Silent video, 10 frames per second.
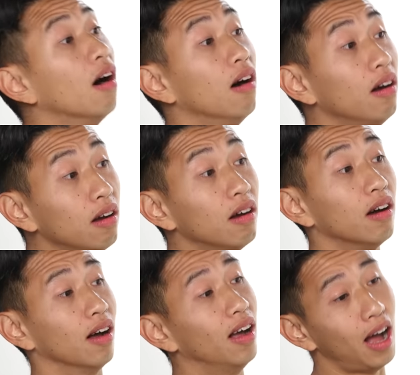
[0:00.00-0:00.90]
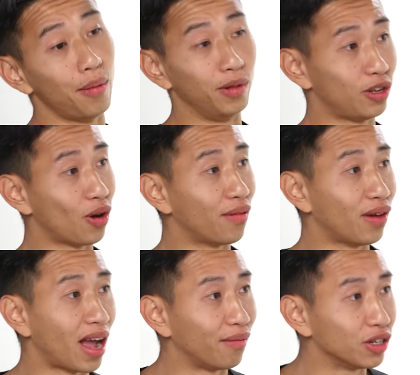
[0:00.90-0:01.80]
Oh. I've been told I have
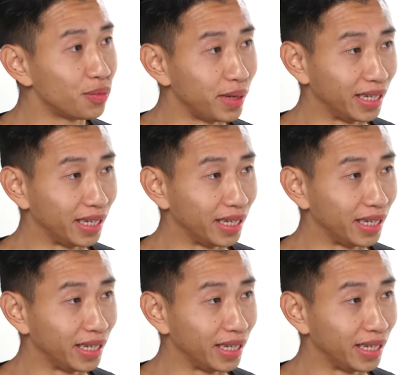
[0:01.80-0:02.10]
an average